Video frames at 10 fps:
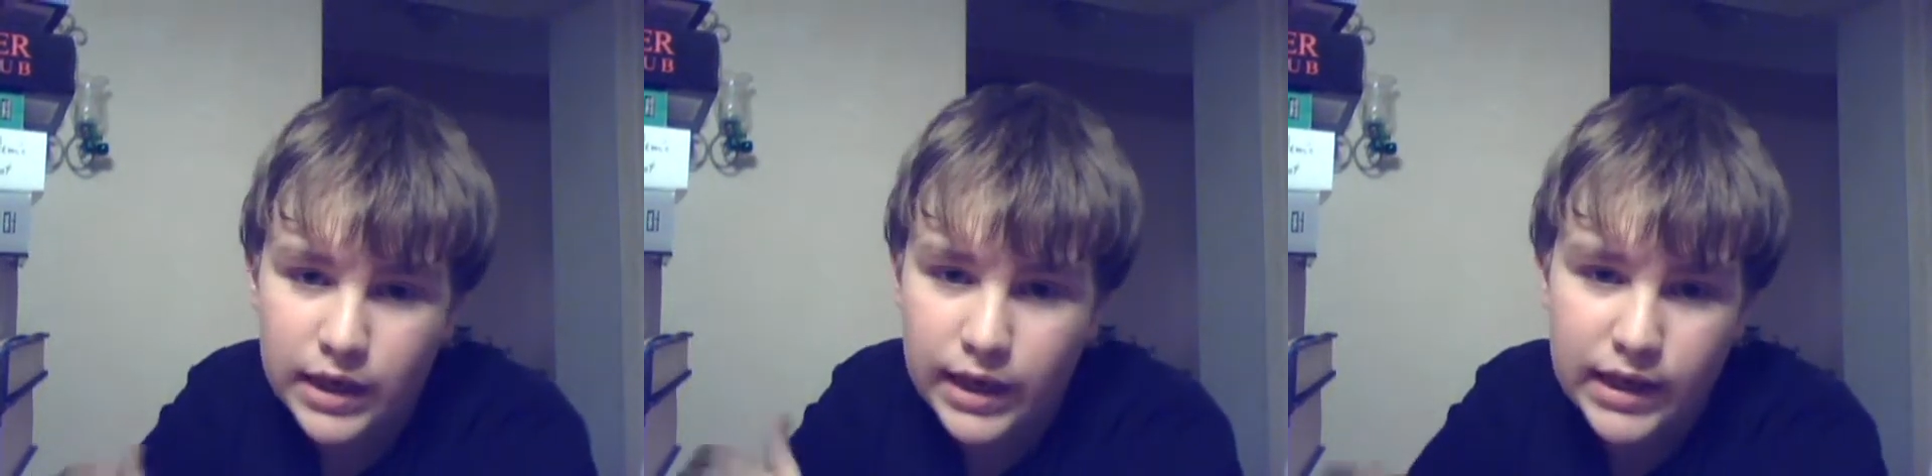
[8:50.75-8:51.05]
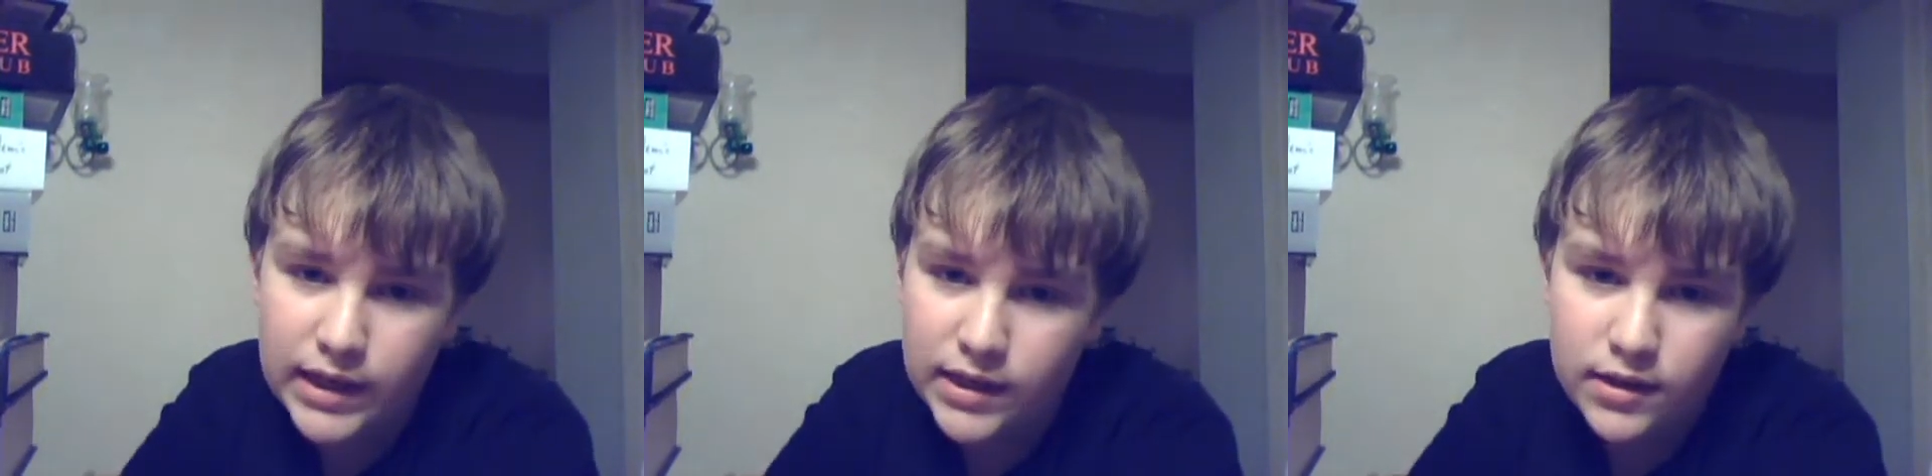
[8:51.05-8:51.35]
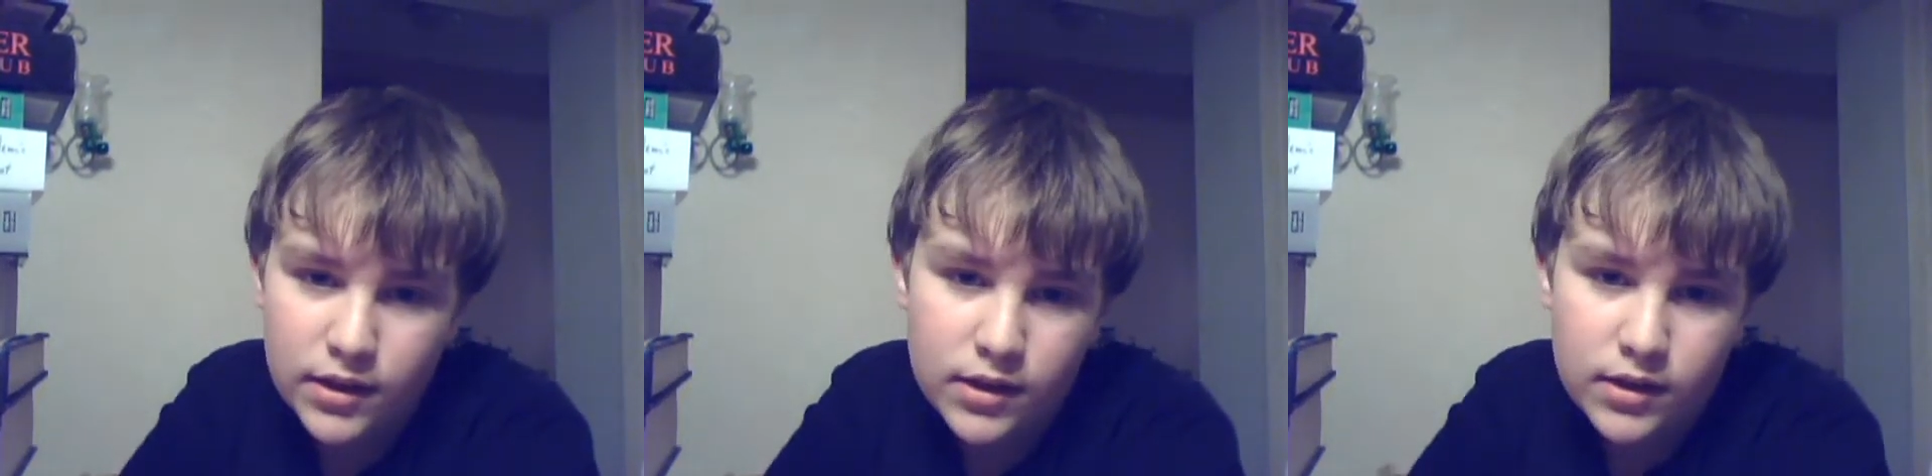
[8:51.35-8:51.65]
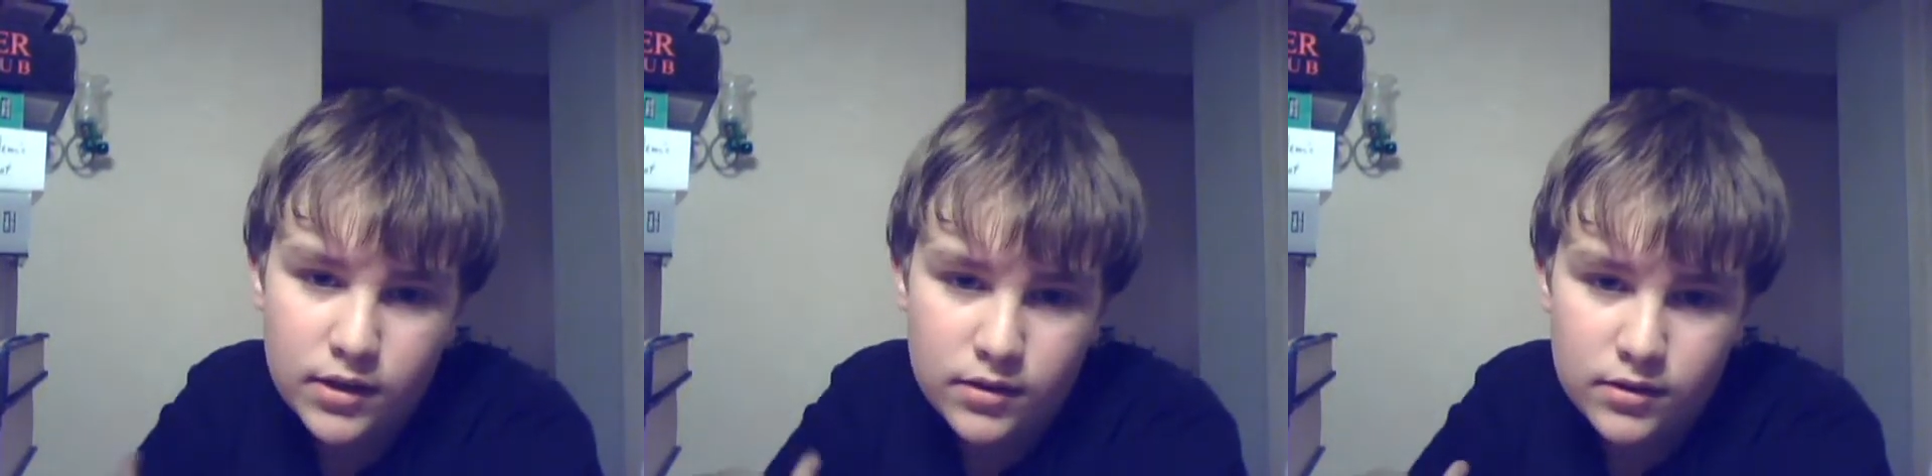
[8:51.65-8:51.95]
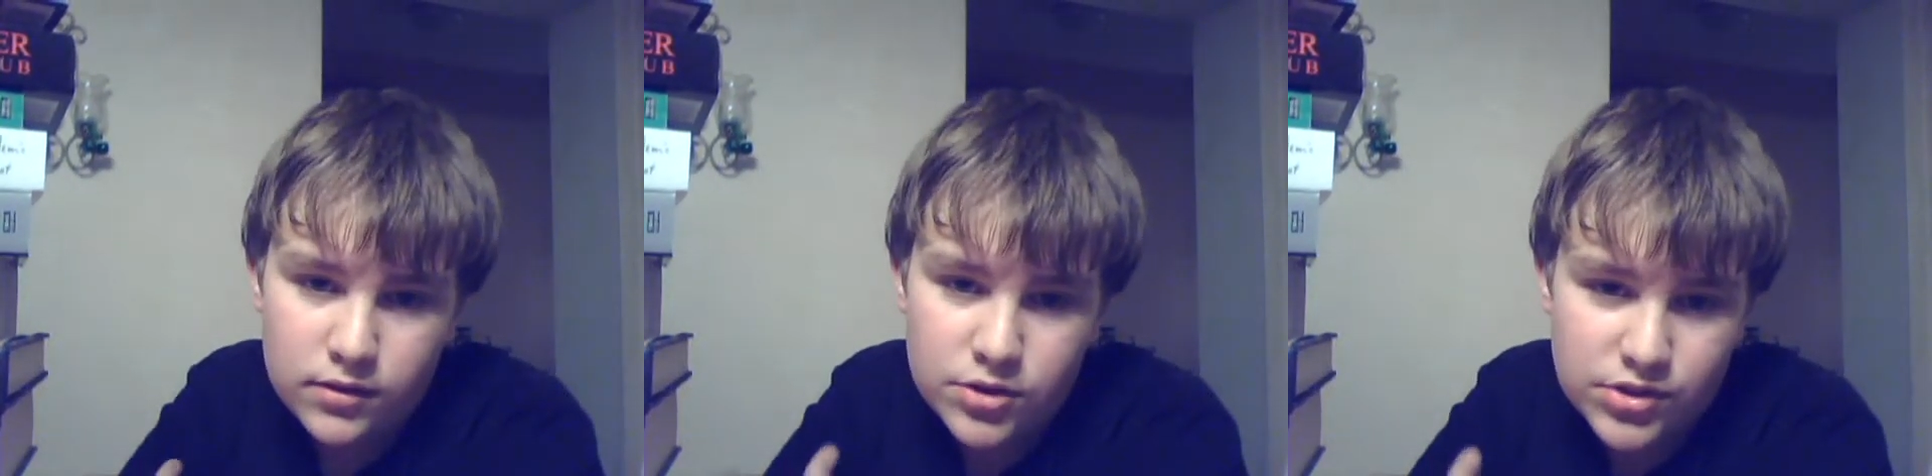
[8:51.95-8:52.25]
I
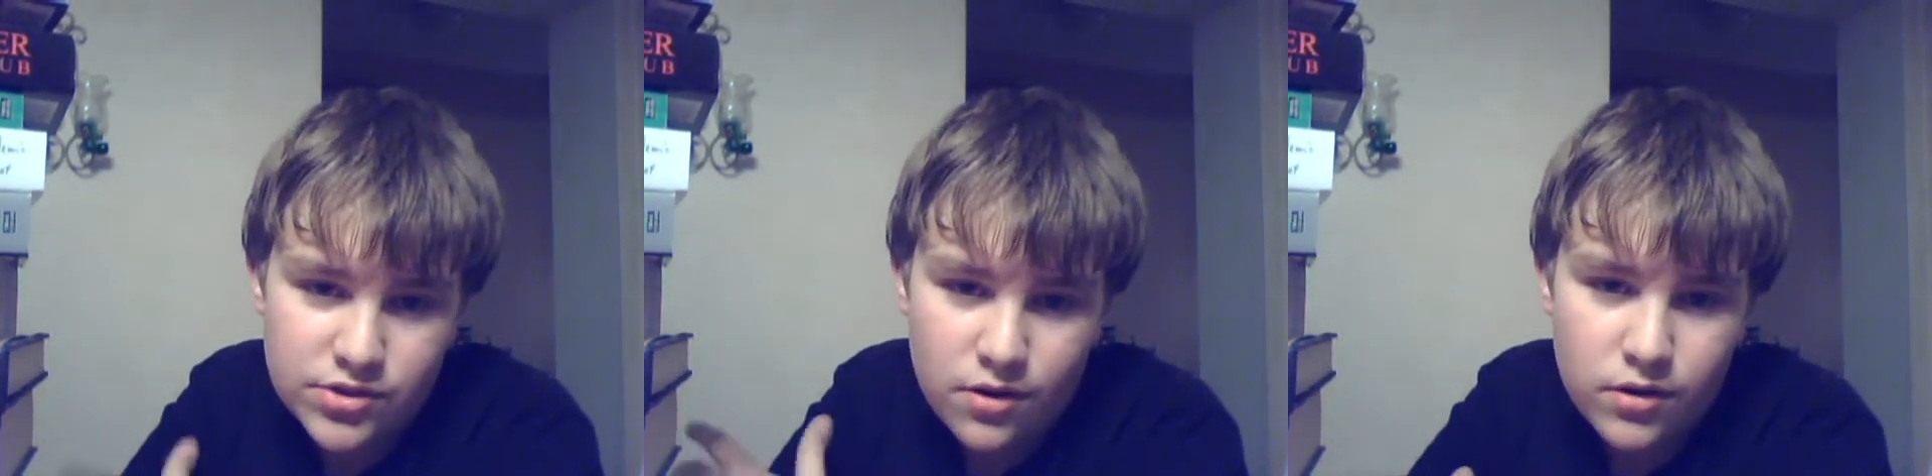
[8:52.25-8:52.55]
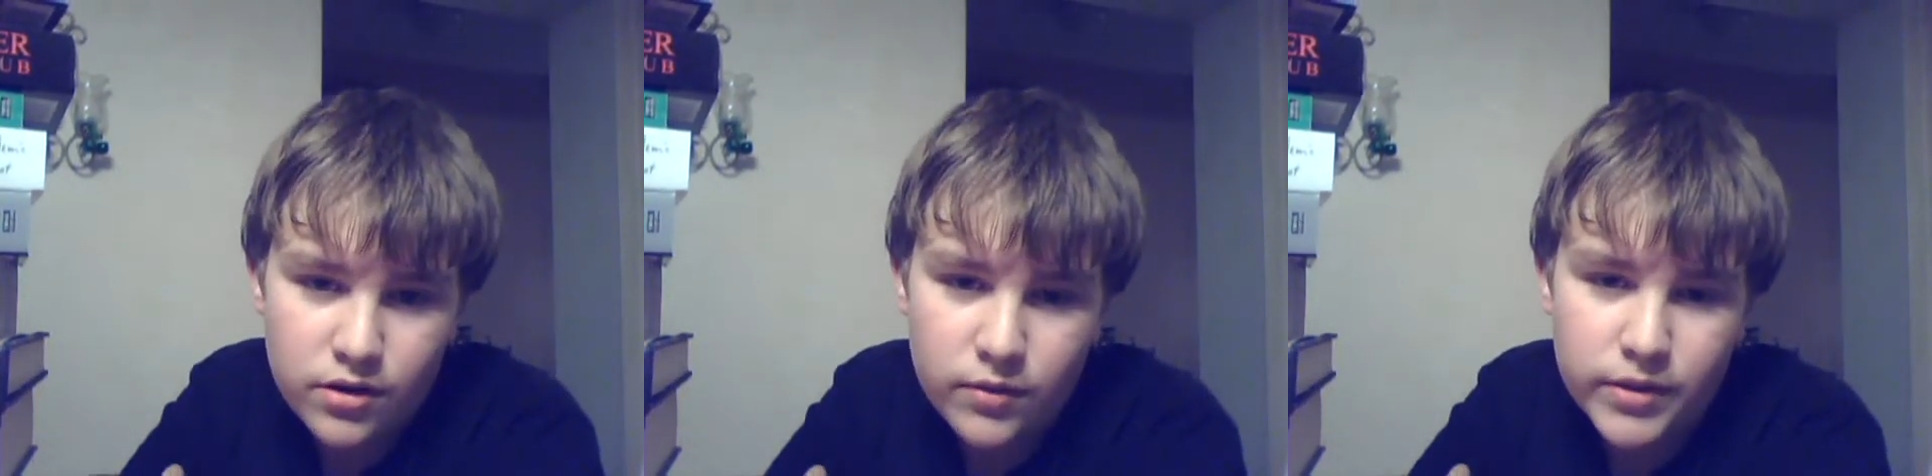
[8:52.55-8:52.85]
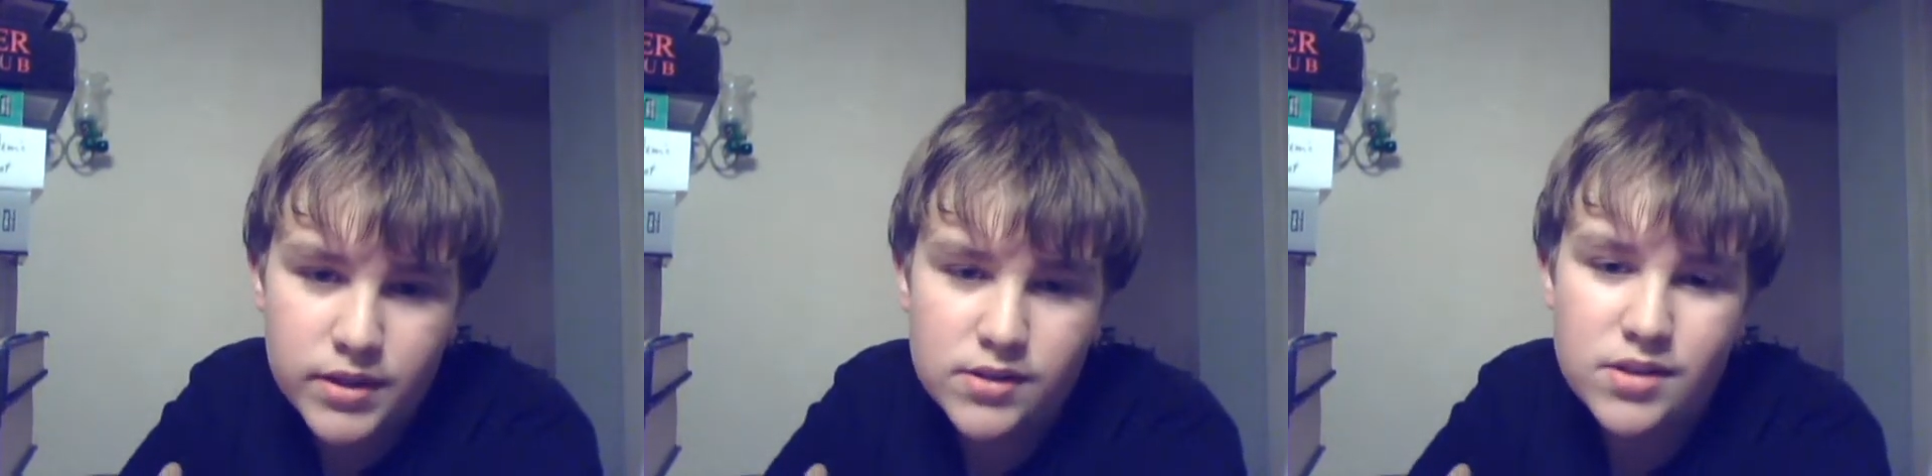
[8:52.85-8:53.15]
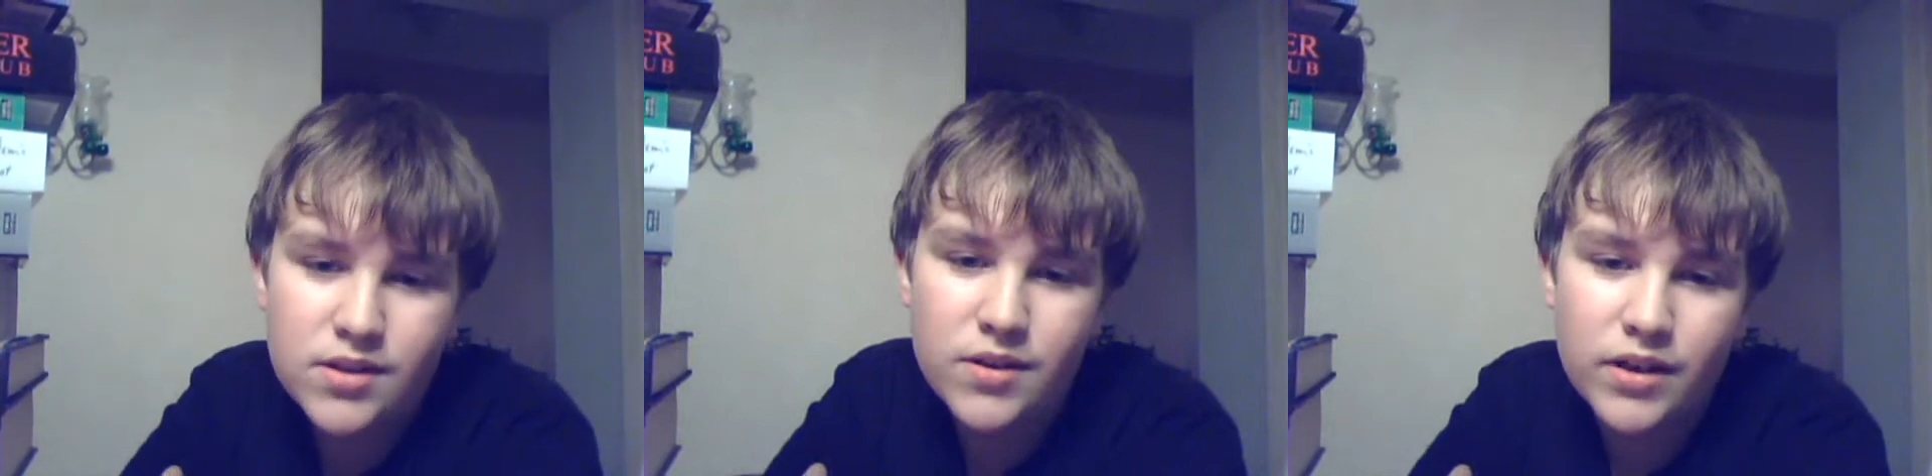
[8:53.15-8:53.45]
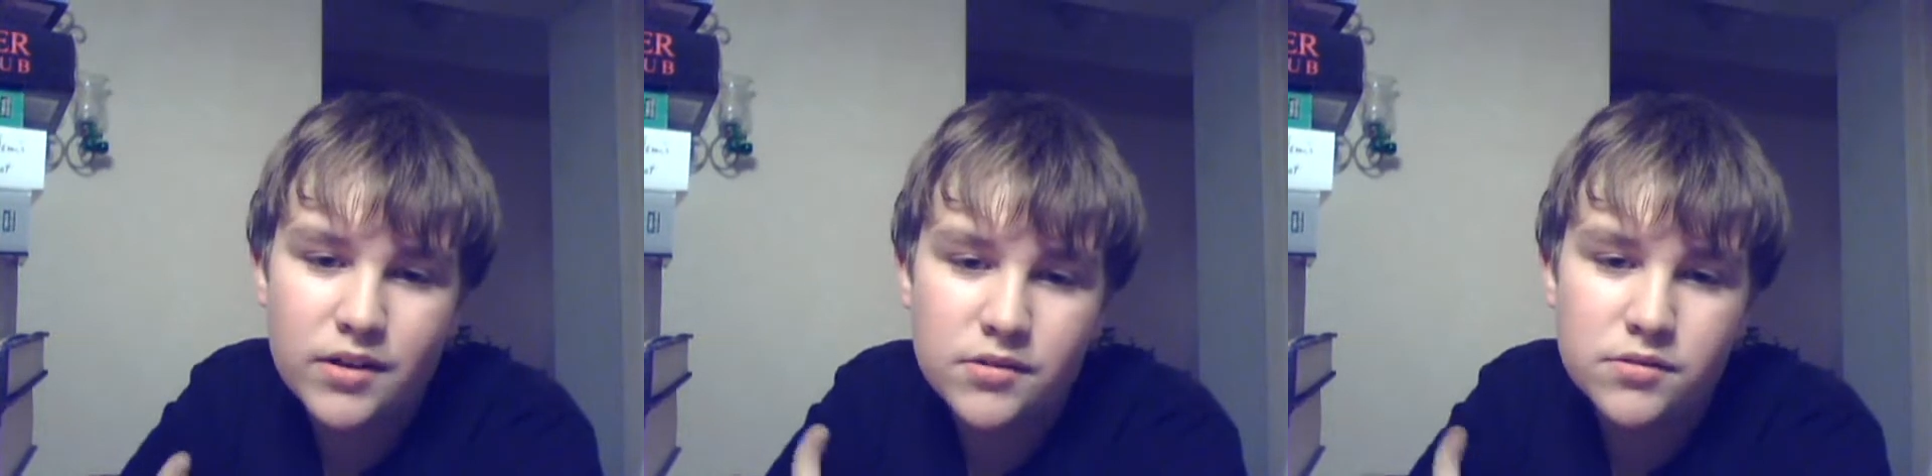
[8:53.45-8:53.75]
just started with this
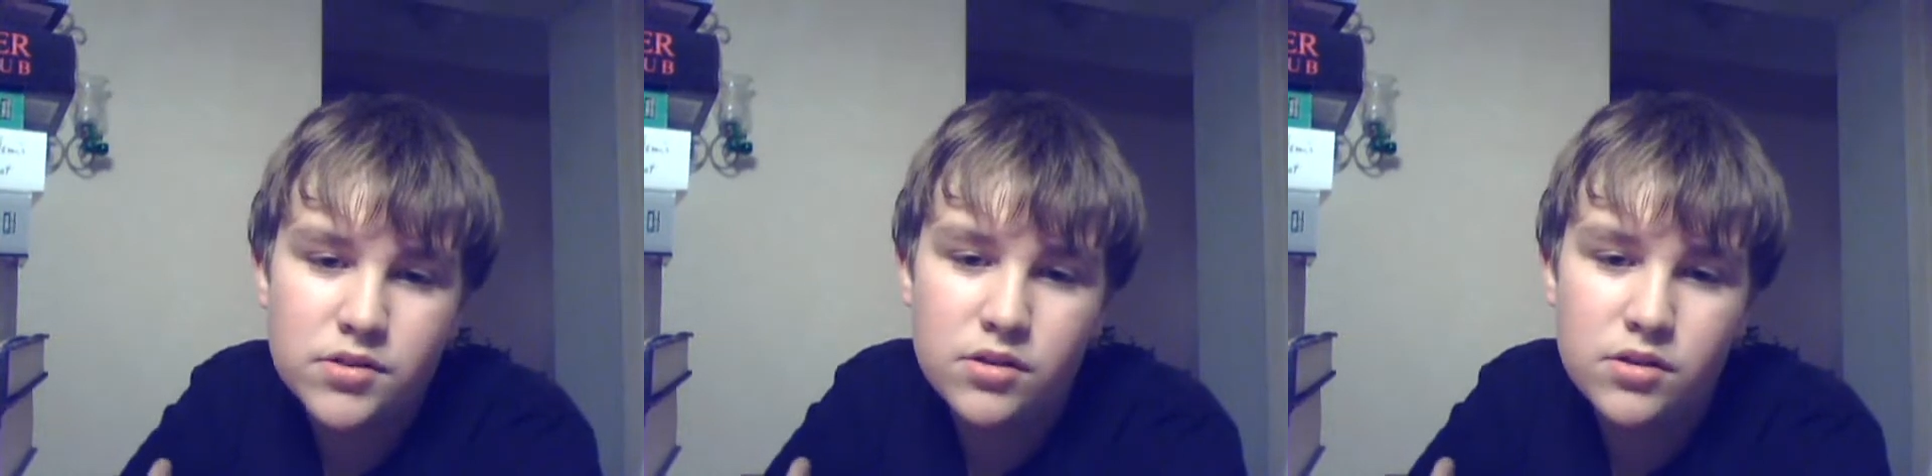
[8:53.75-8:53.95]
though,